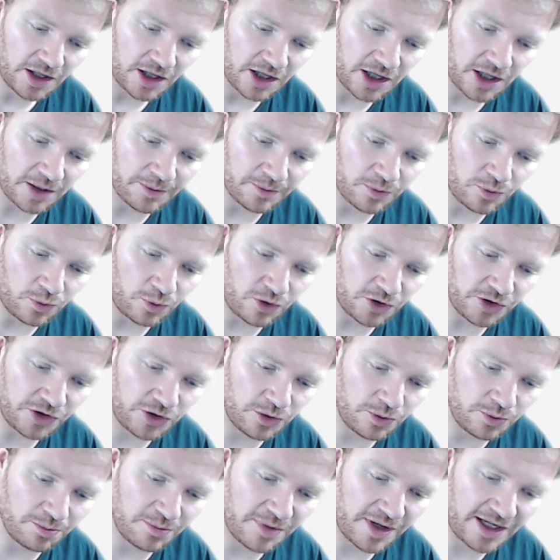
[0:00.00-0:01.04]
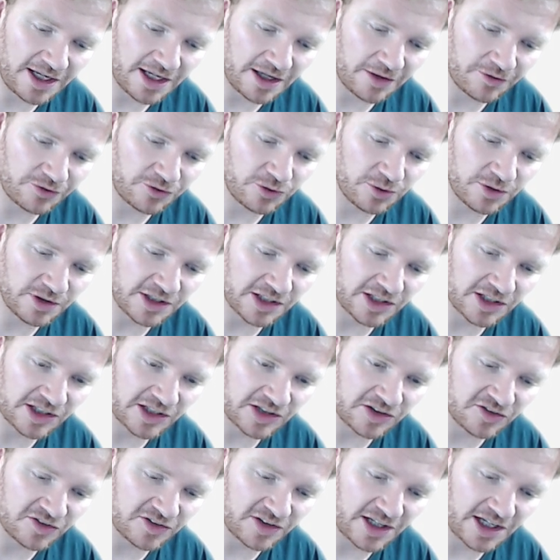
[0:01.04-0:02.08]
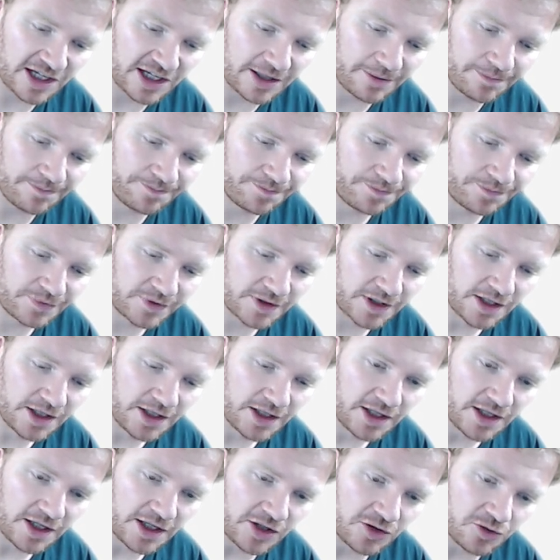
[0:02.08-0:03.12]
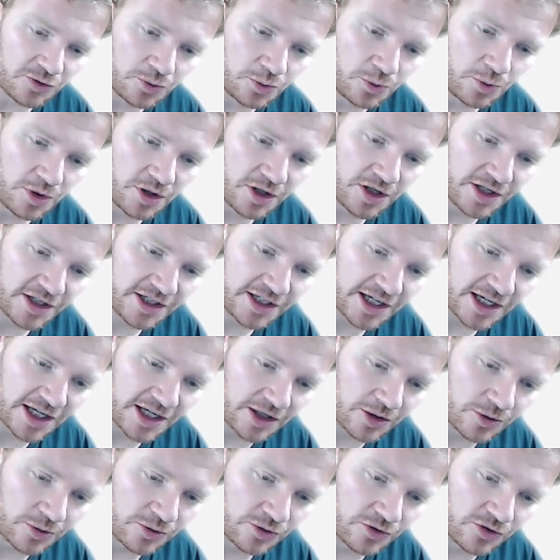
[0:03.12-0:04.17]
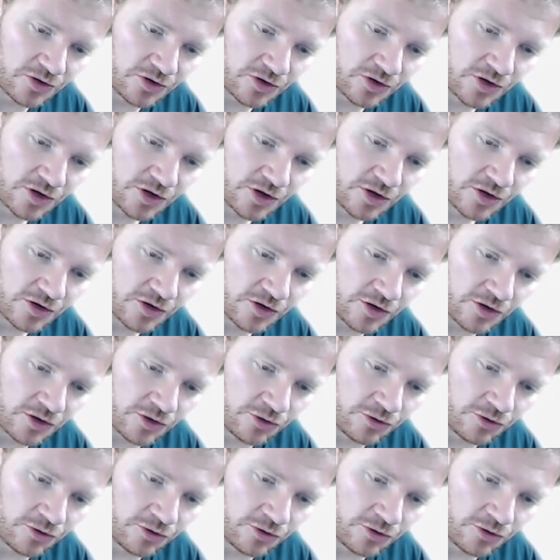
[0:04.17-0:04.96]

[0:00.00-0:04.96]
Um, what you may have to do in an exam is work out the